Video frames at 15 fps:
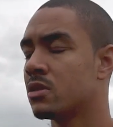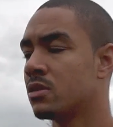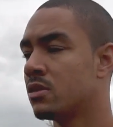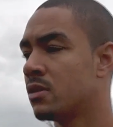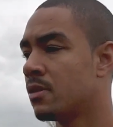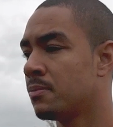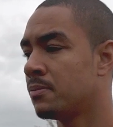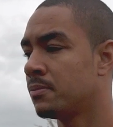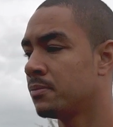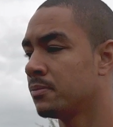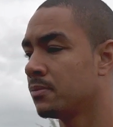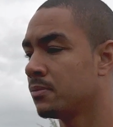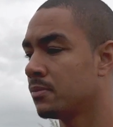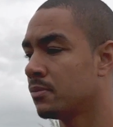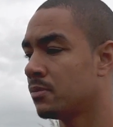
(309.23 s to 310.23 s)
And
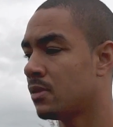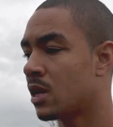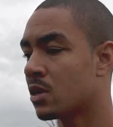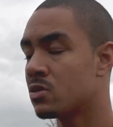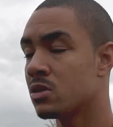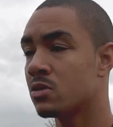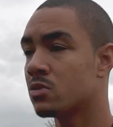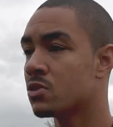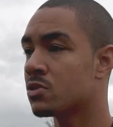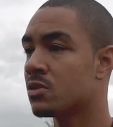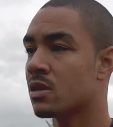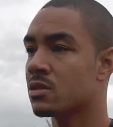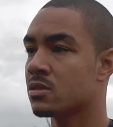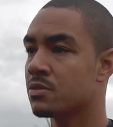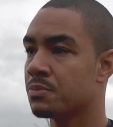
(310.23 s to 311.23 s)
like you said, all the
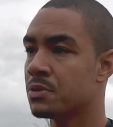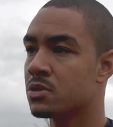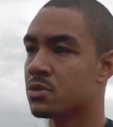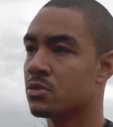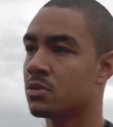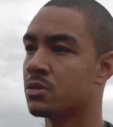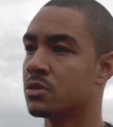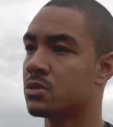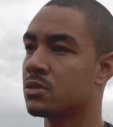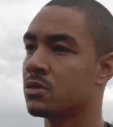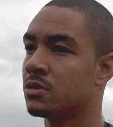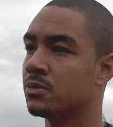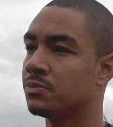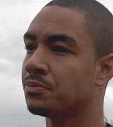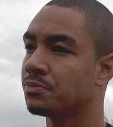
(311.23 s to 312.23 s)
strikers have been scoring,
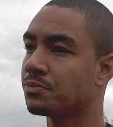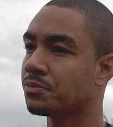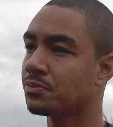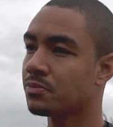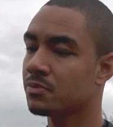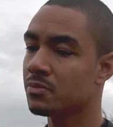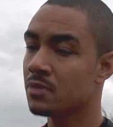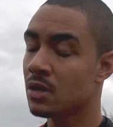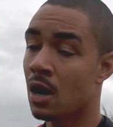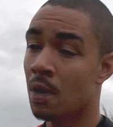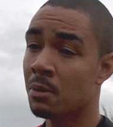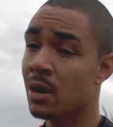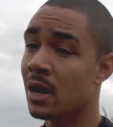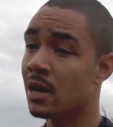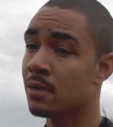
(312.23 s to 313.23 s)
so I'm
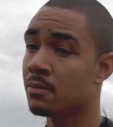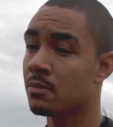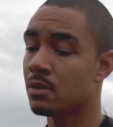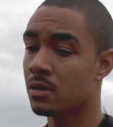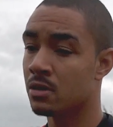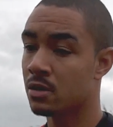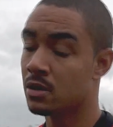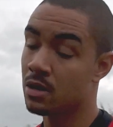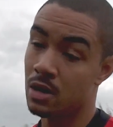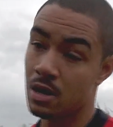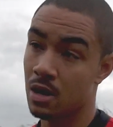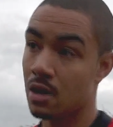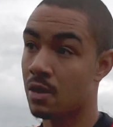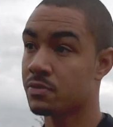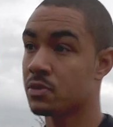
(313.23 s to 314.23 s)
glad
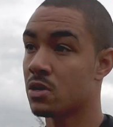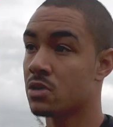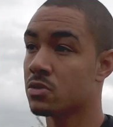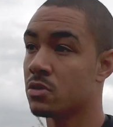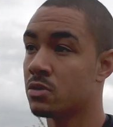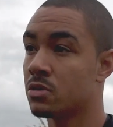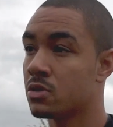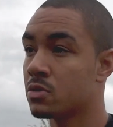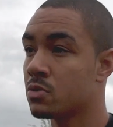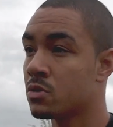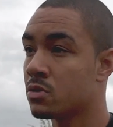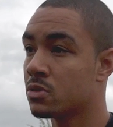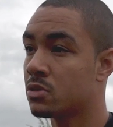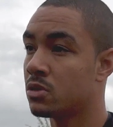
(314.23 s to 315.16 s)
I've started scoring as well.